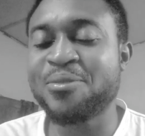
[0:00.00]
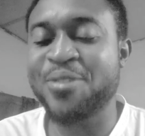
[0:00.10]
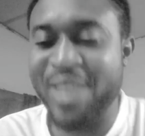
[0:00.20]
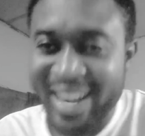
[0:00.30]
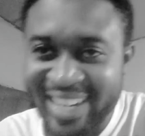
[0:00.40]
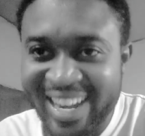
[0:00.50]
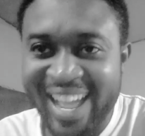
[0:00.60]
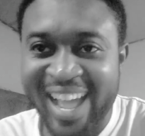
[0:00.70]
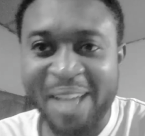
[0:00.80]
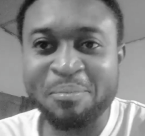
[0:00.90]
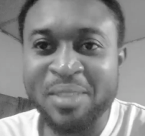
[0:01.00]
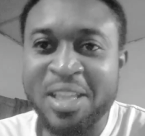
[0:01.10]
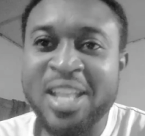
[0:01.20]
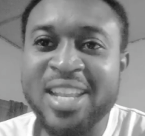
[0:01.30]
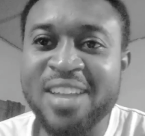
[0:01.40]
Gianna,
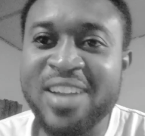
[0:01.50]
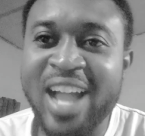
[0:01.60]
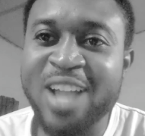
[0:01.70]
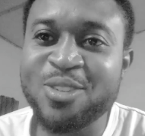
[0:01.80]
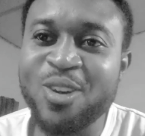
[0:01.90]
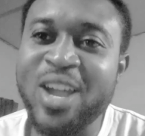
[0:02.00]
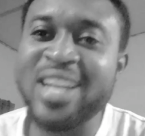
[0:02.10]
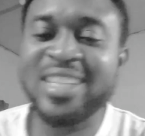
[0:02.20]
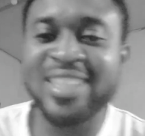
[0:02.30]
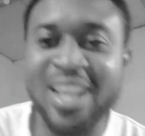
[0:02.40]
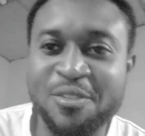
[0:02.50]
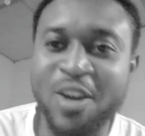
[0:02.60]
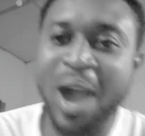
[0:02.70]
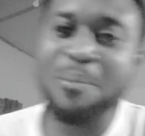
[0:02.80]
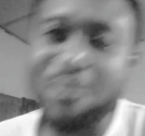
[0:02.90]
Lyrical Joe, Eddie
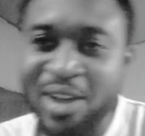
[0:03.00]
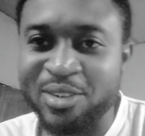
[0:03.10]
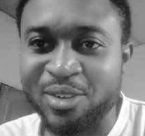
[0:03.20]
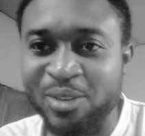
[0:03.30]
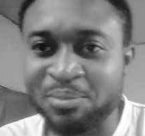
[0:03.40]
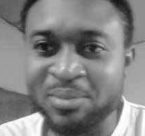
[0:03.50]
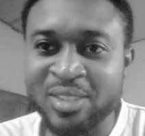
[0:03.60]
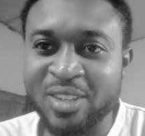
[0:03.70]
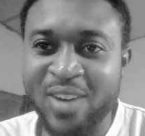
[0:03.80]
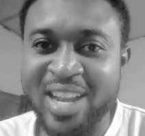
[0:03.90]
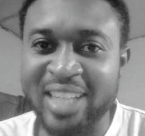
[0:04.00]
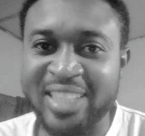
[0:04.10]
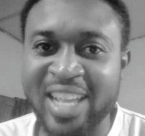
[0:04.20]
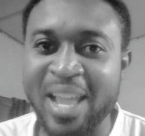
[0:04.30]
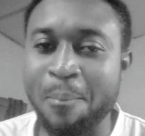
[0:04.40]
Stable, I'm around, no. What I
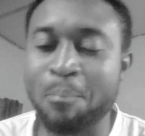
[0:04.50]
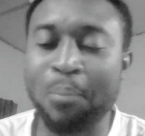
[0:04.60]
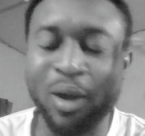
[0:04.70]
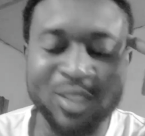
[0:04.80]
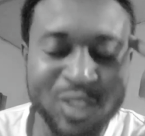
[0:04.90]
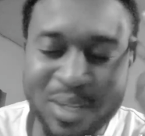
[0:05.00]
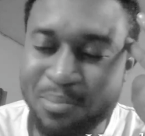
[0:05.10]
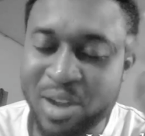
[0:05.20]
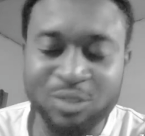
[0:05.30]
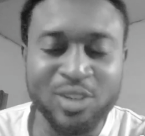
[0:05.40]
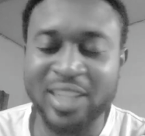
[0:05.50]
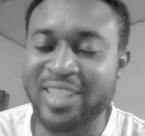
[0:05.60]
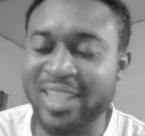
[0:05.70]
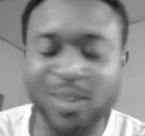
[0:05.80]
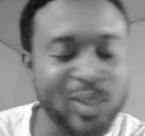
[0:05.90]
say, a boxing the brain to the
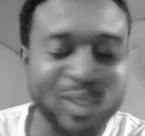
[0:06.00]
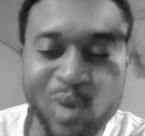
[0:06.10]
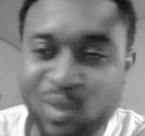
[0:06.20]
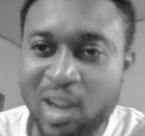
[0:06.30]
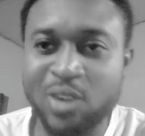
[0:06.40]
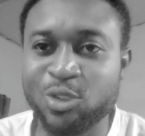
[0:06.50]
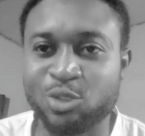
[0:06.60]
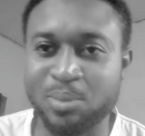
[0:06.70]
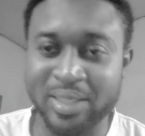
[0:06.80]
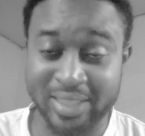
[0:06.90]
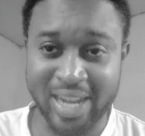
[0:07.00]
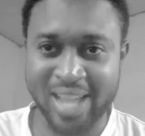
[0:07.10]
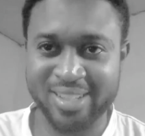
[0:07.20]
stairs or 2 o'clock noon to mint.